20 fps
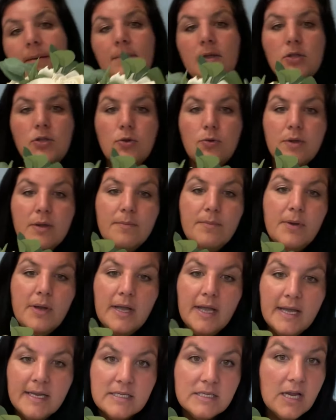You can
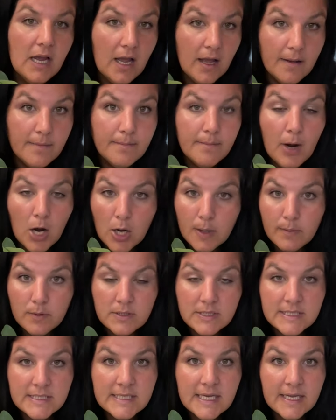put
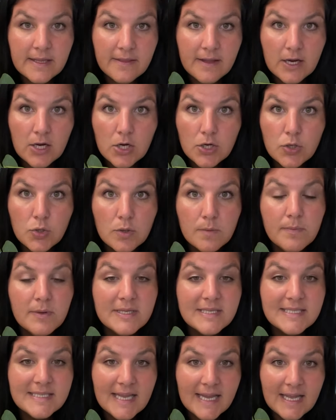marbles in there. You can
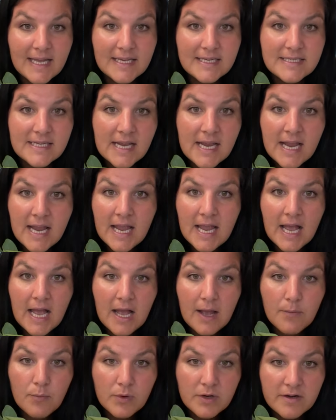put sand.
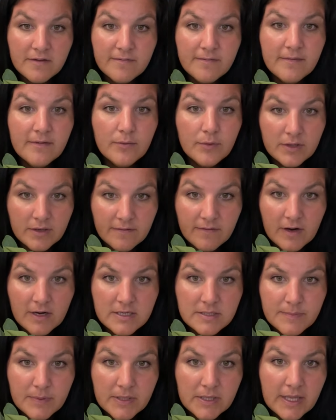One of
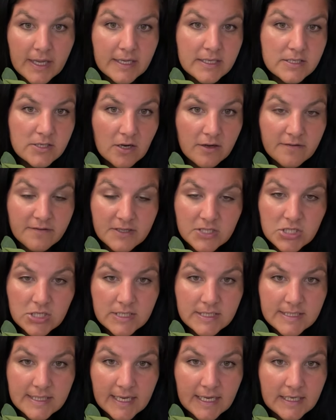ours put like starfish
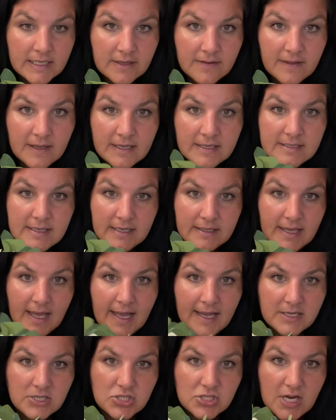and sand and things like
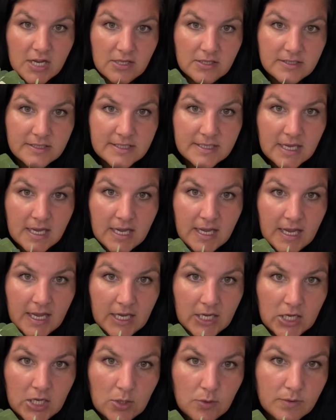that. Shells
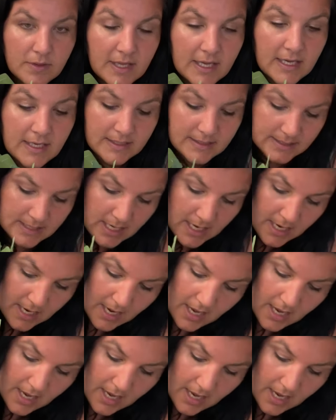and cute things.